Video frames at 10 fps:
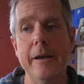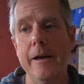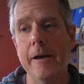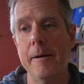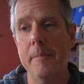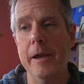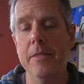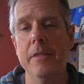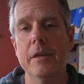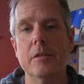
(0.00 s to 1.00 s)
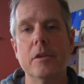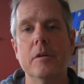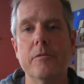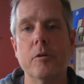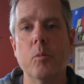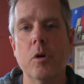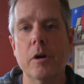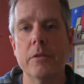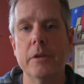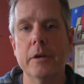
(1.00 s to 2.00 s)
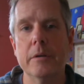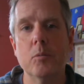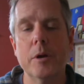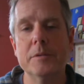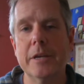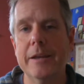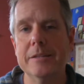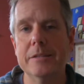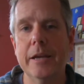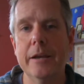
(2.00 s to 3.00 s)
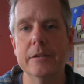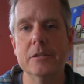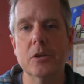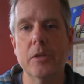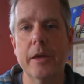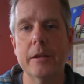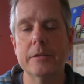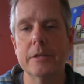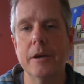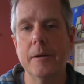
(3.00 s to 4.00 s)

and that the firmware on the website is dated. So that,